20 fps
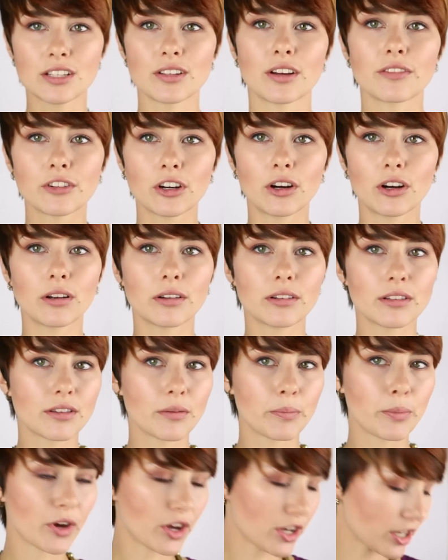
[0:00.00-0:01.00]
So I've got the
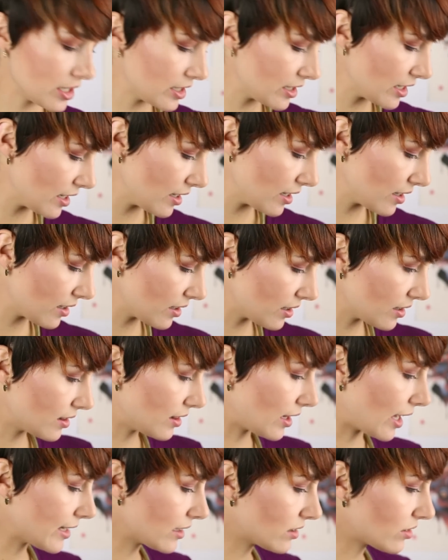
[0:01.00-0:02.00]
burgundy,
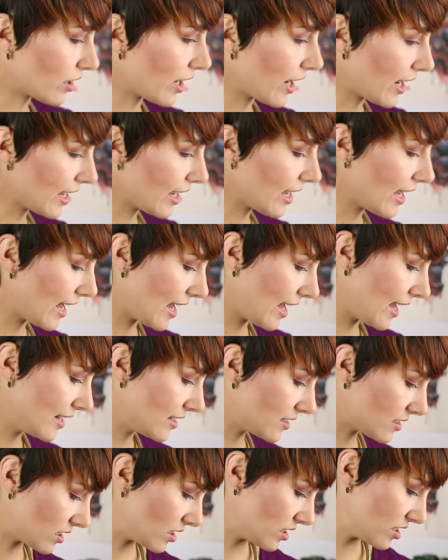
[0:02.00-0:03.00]
light grey,
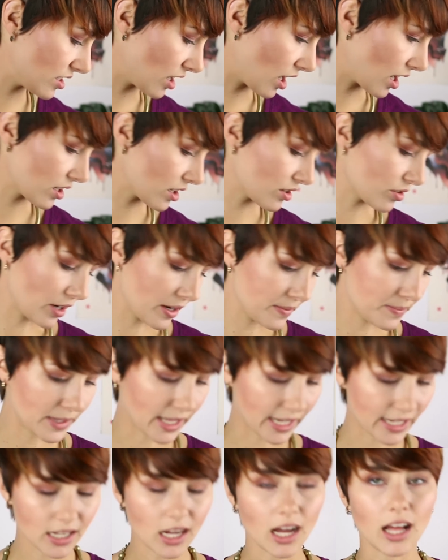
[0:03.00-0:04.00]
and a dark grey
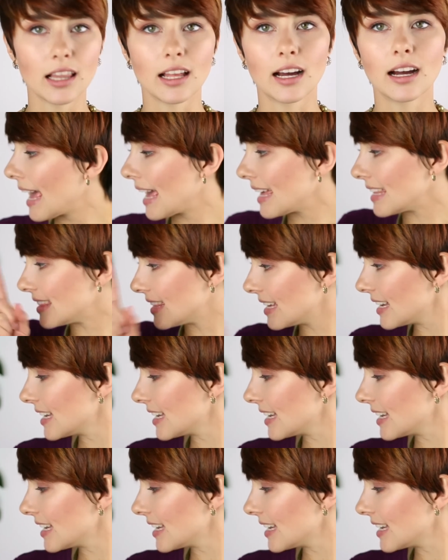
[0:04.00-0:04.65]
black colour. And